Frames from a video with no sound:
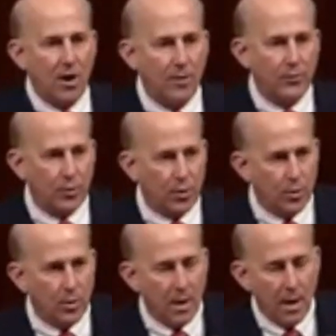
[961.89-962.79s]
is
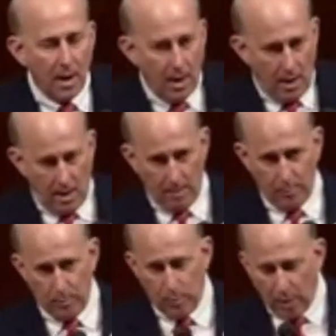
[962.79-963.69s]
followed.
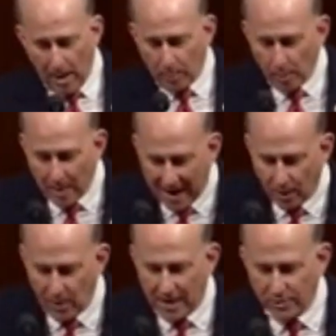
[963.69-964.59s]

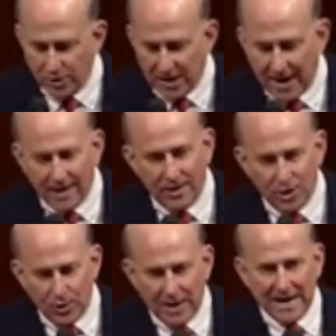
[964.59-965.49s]
I won a
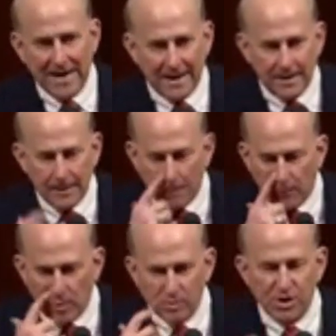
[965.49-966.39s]
gun at an
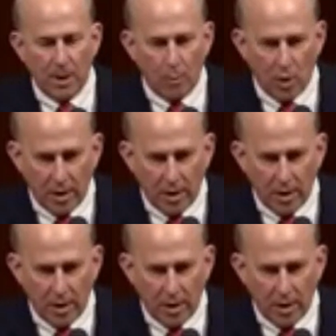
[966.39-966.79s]
auction.